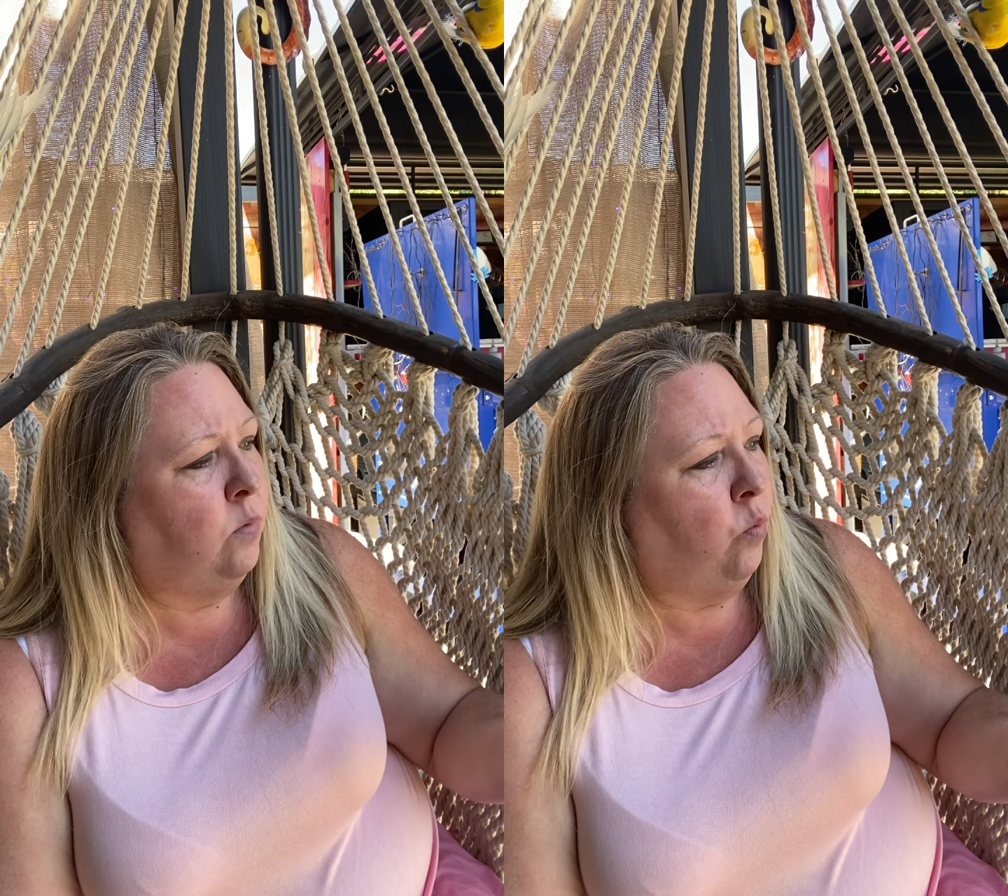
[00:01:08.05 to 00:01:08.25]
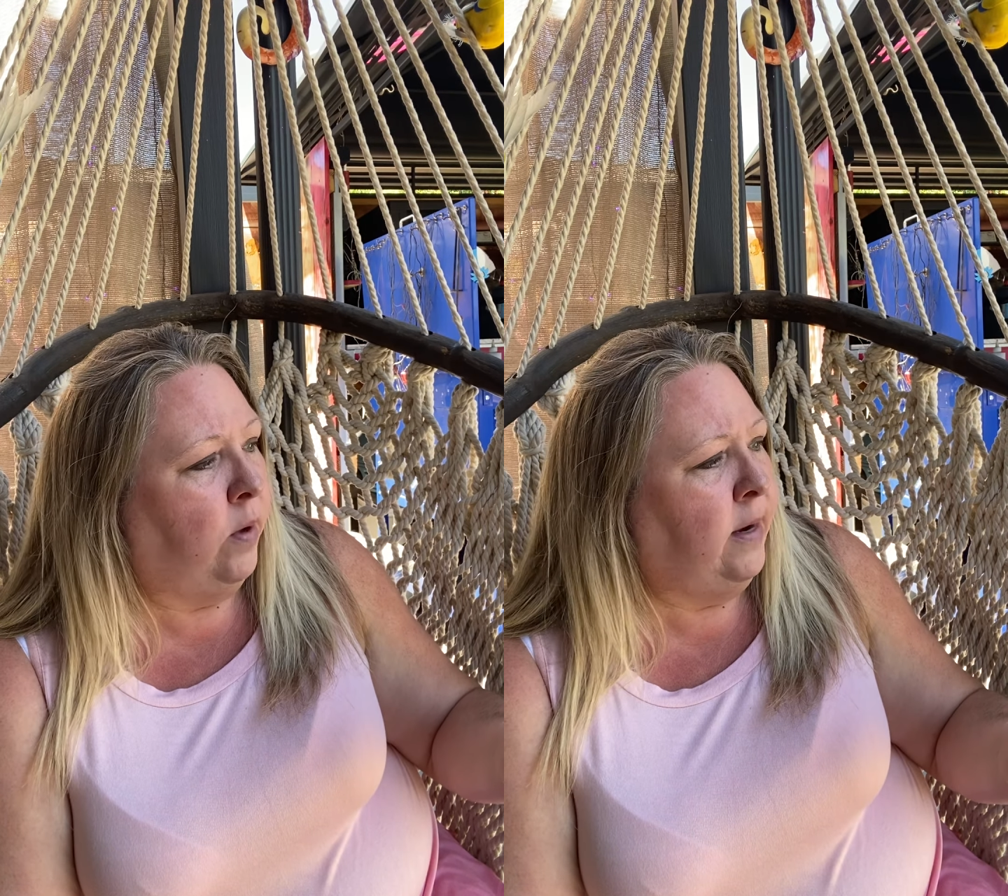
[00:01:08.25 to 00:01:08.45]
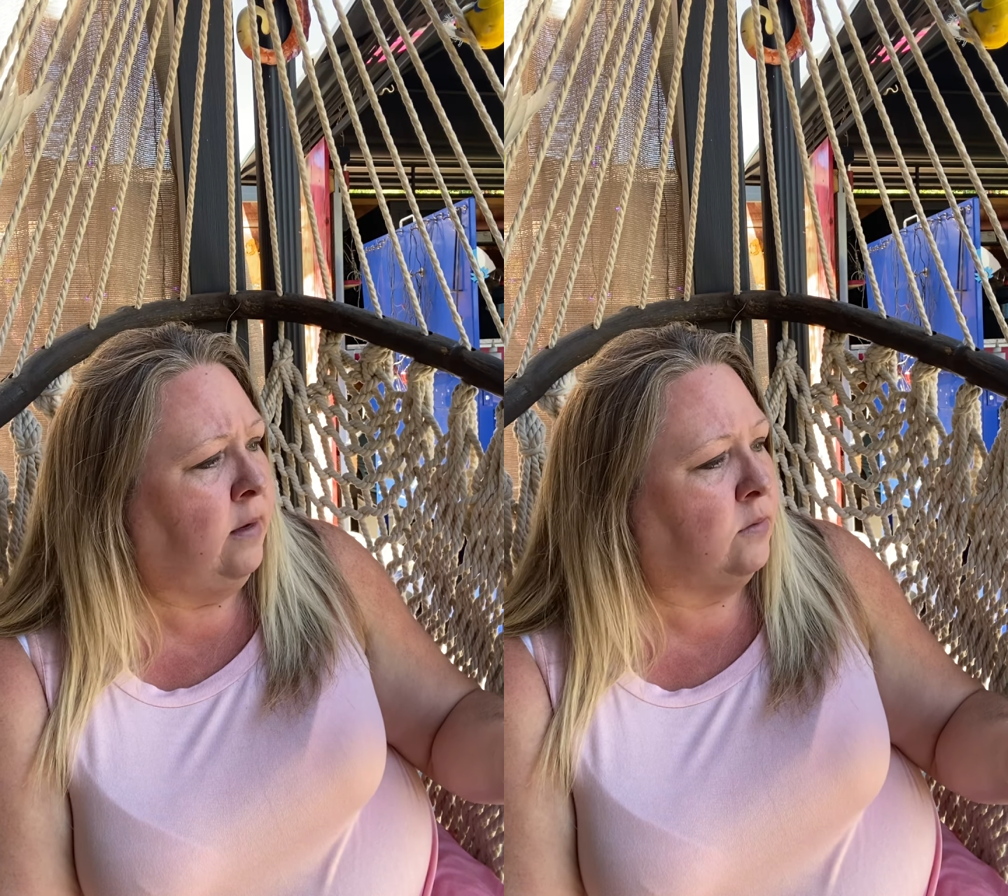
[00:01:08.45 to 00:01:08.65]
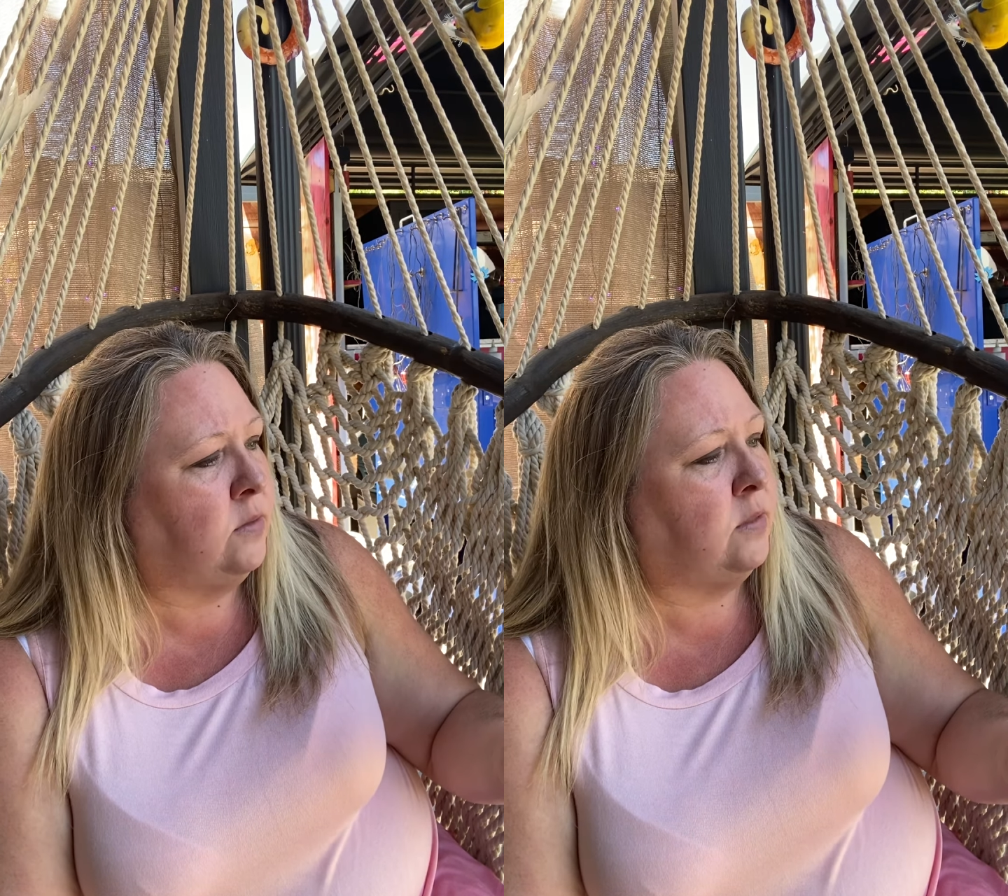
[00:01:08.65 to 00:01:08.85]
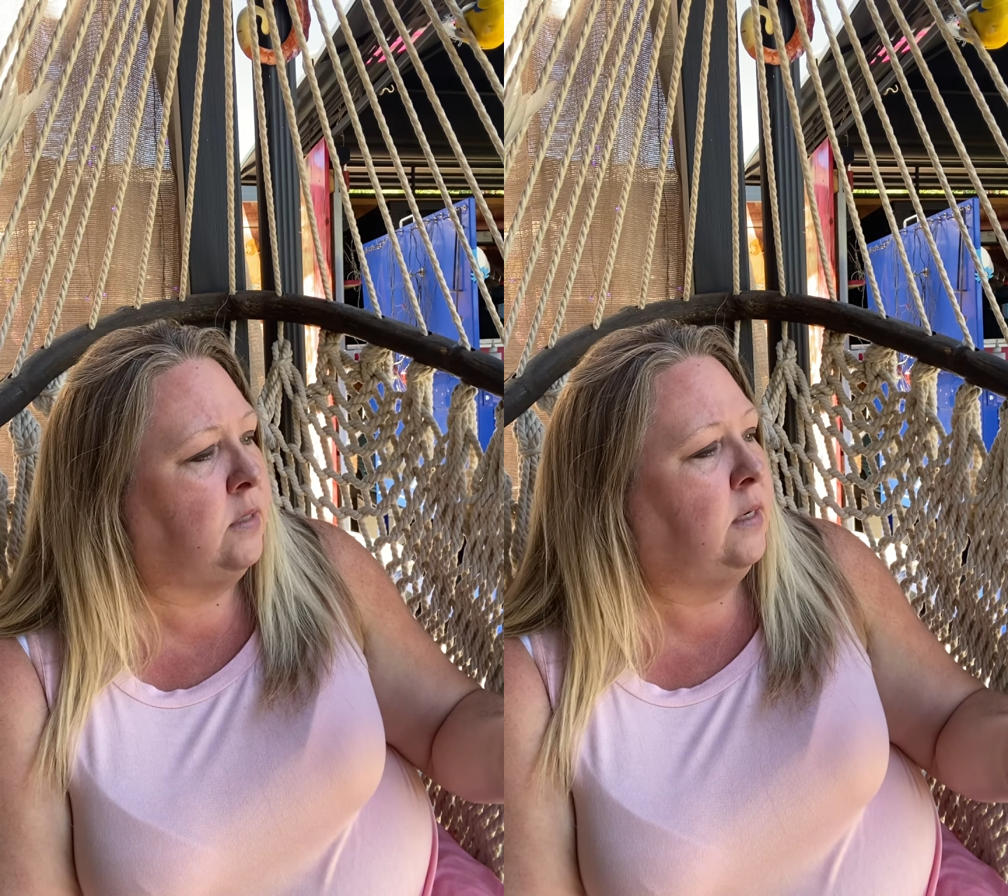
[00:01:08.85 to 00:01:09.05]
What
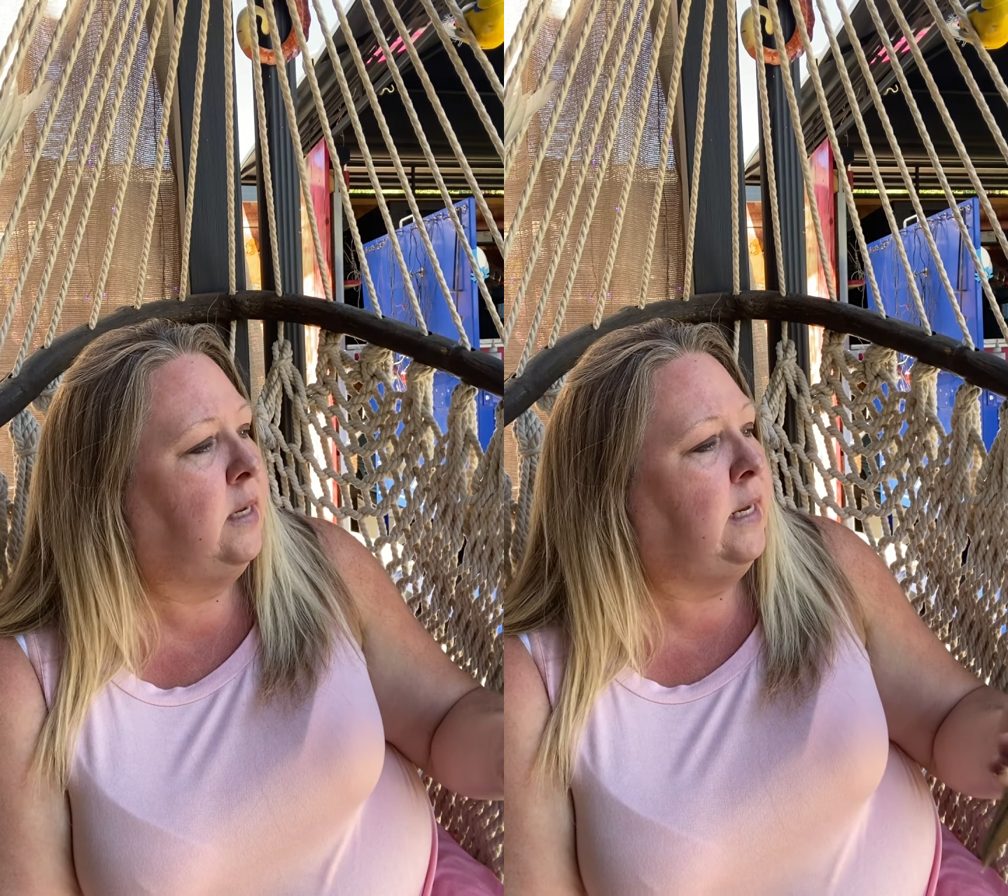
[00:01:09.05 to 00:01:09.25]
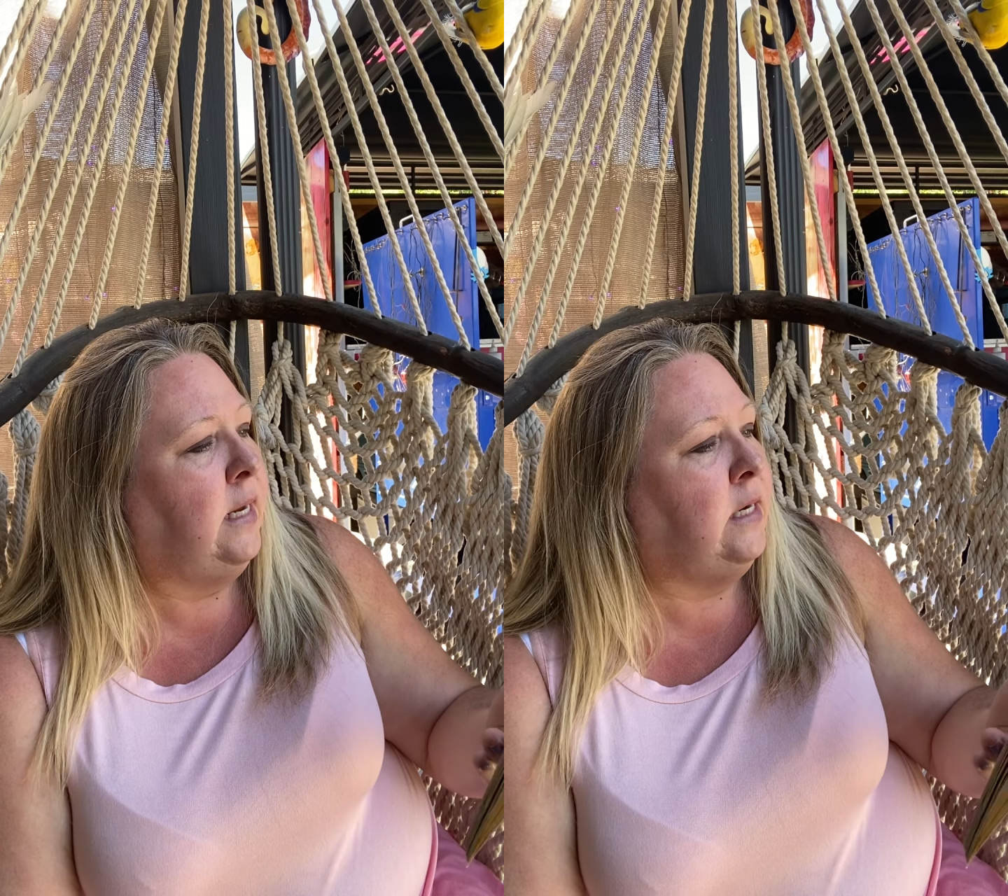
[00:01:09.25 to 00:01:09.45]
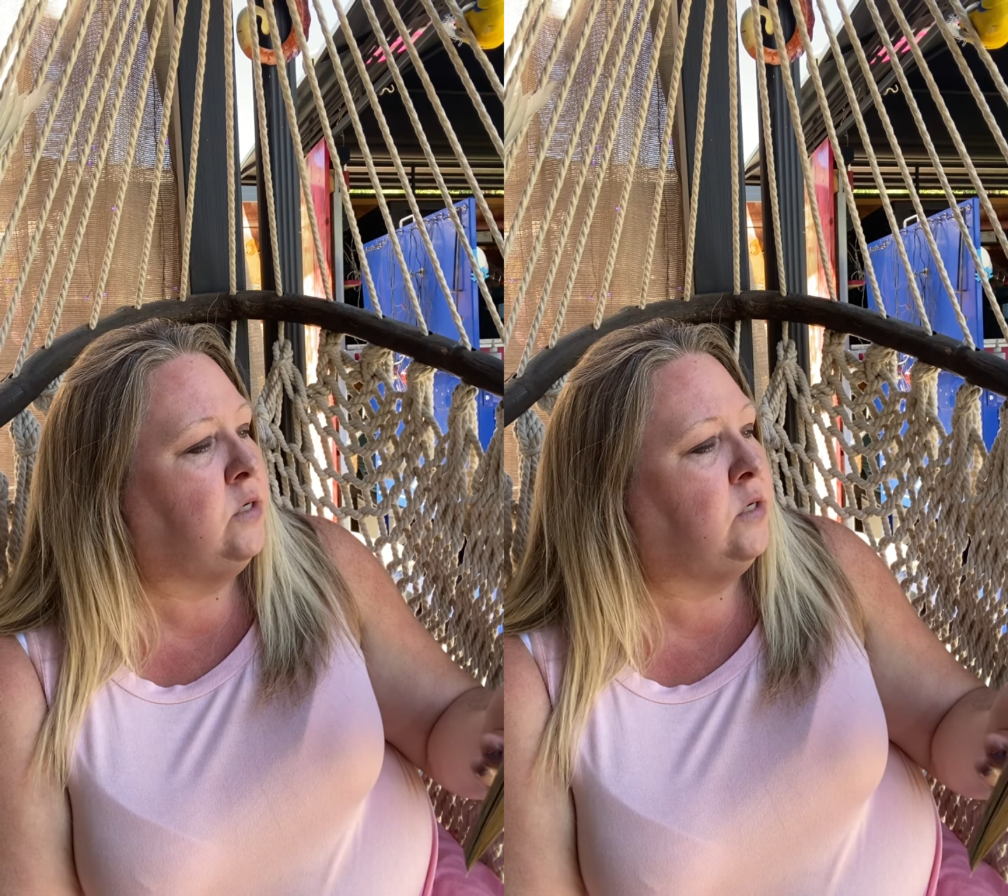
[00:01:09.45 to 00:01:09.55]
else? He